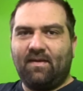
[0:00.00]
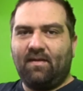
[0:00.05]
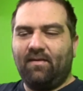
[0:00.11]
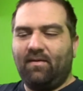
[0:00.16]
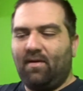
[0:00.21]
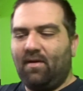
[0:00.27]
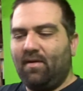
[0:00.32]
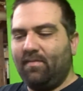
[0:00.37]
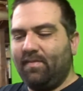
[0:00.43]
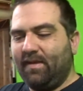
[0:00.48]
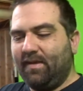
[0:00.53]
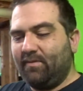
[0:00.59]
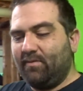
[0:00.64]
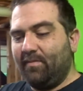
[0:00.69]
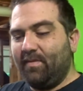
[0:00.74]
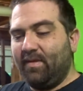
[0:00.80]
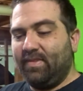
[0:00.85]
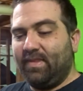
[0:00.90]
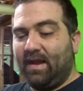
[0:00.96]
on all the
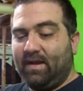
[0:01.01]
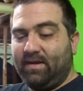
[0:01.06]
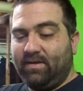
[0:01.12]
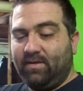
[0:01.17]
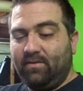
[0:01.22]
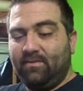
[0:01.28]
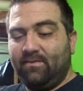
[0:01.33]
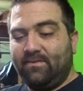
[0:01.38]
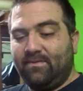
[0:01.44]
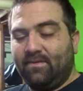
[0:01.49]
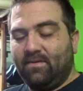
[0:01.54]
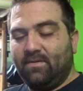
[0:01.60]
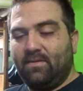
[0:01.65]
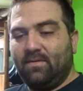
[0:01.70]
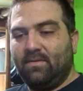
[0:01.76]
equipment that I use